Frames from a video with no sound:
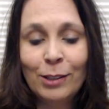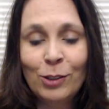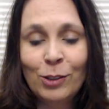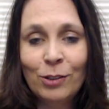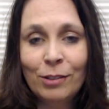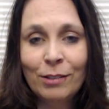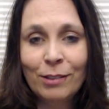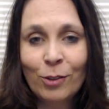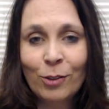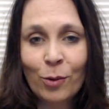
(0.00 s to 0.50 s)

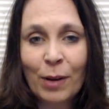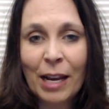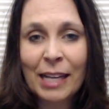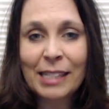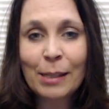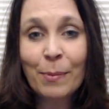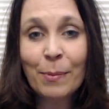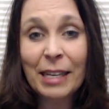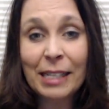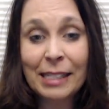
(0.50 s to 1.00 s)
create
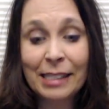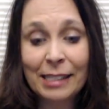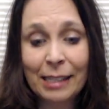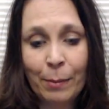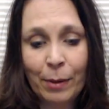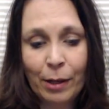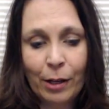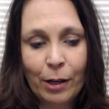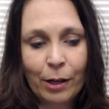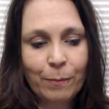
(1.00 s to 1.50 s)
something
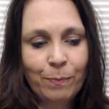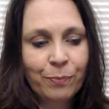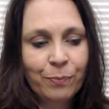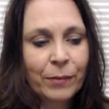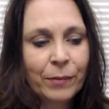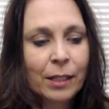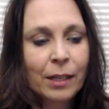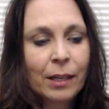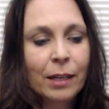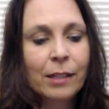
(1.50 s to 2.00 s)
similar.
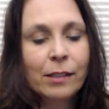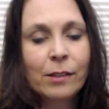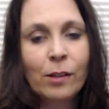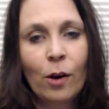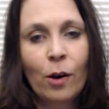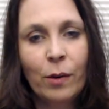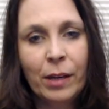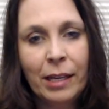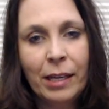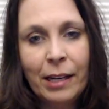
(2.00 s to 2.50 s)
So
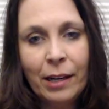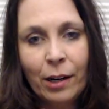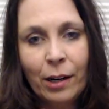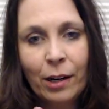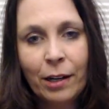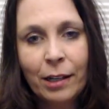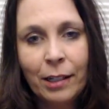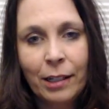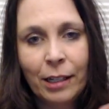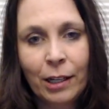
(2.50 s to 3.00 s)

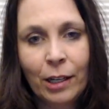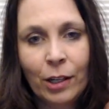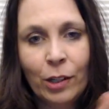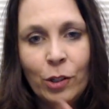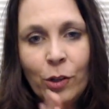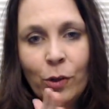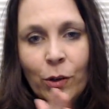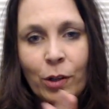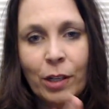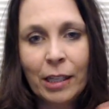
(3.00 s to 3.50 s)
here,
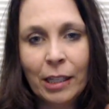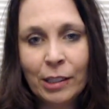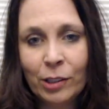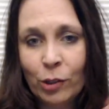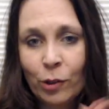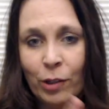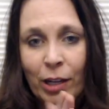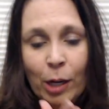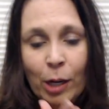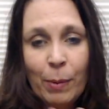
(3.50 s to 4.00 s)
a
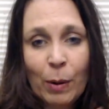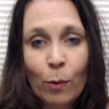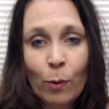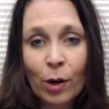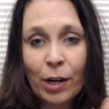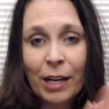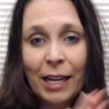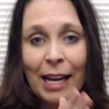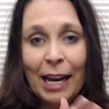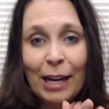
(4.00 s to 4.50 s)
student could be
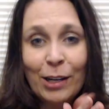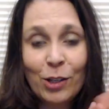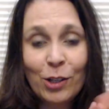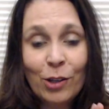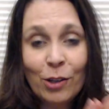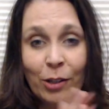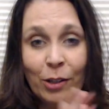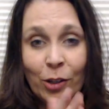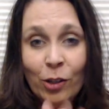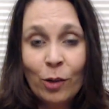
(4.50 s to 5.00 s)
working on,
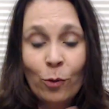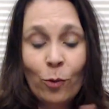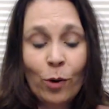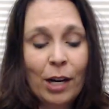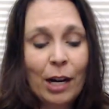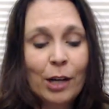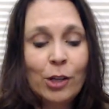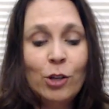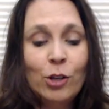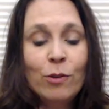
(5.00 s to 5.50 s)
you could work
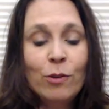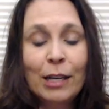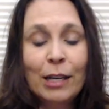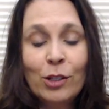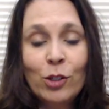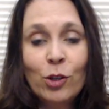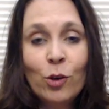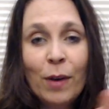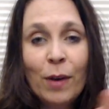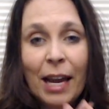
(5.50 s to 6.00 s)
on using
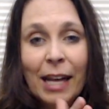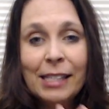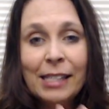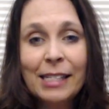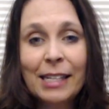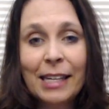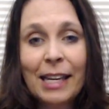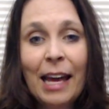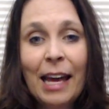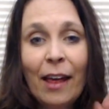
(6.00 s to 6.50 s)
two hands
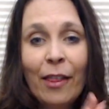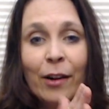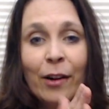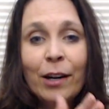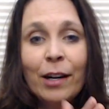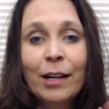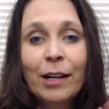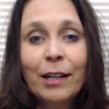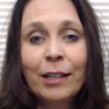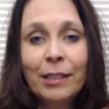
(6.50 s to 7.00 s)

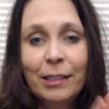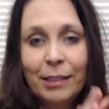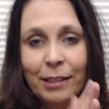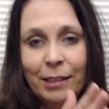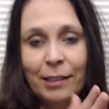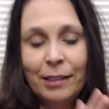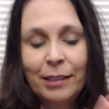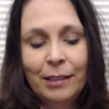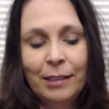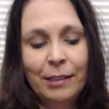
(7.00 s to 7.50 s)
together,
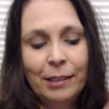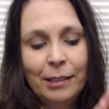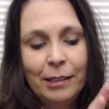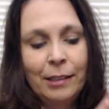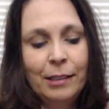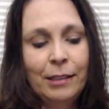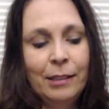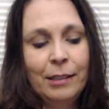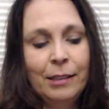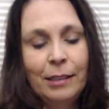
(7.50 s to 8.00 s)

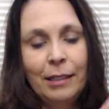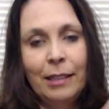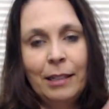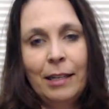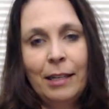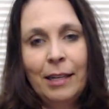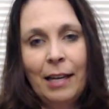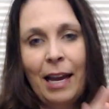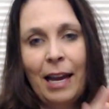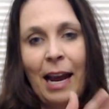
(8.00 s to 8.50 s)

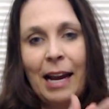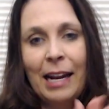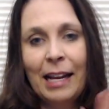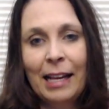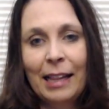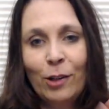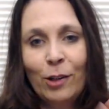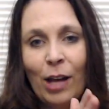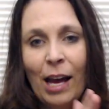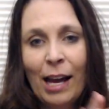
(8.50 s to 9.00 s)
adding a
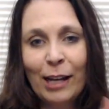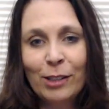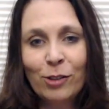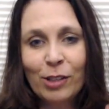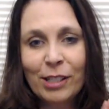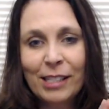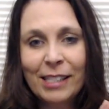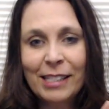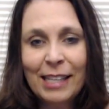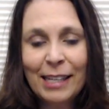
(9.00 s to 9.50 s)
little extra
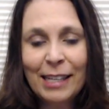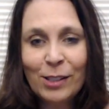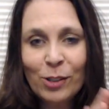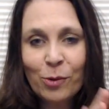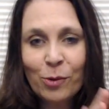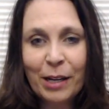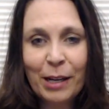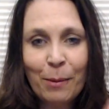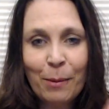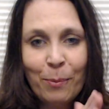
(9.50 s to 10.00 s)
sensory
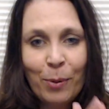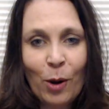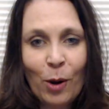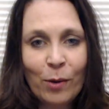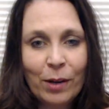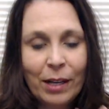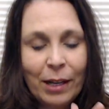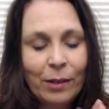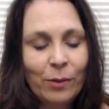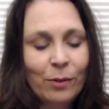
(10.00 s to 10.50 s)

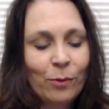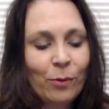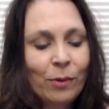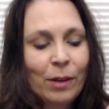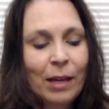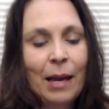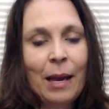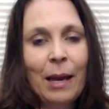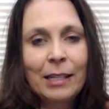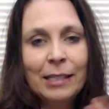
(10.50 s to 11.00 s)
component
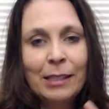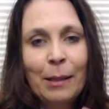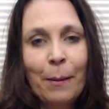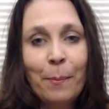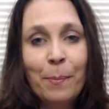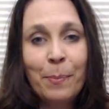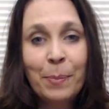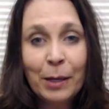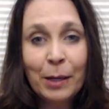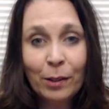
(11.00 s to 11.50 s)
to
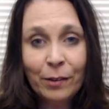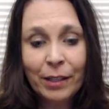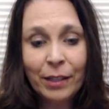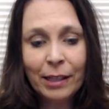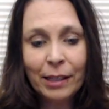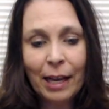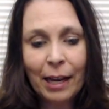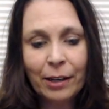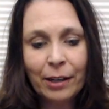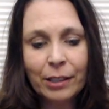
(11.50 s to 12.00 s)
build the
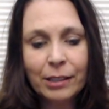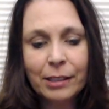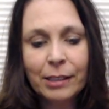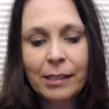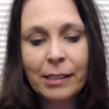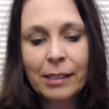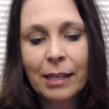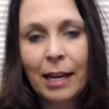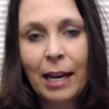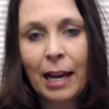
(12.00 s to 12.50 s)
letters,
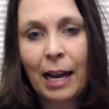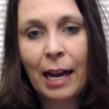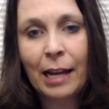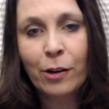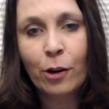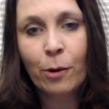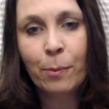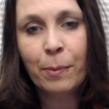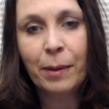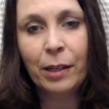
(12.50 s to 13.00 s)
and
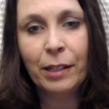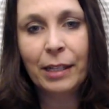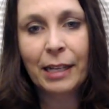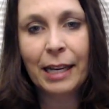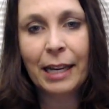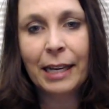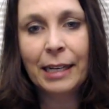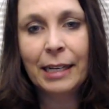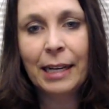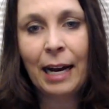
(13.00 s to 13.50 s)
you're building
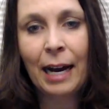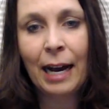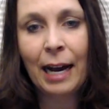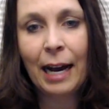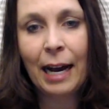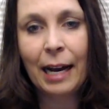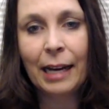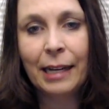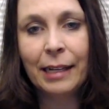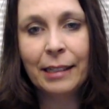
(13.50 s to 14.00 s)
it
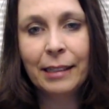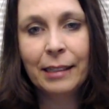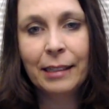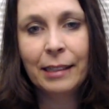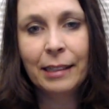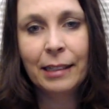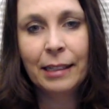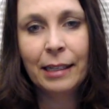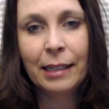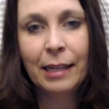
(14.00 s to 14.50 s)
on
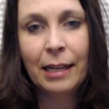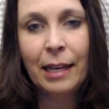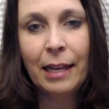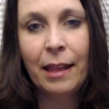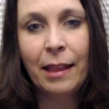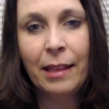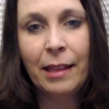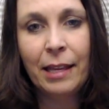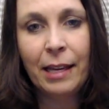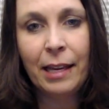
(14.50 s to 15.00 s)

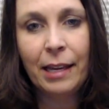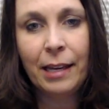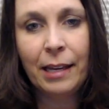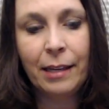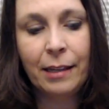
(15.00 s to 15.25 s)
the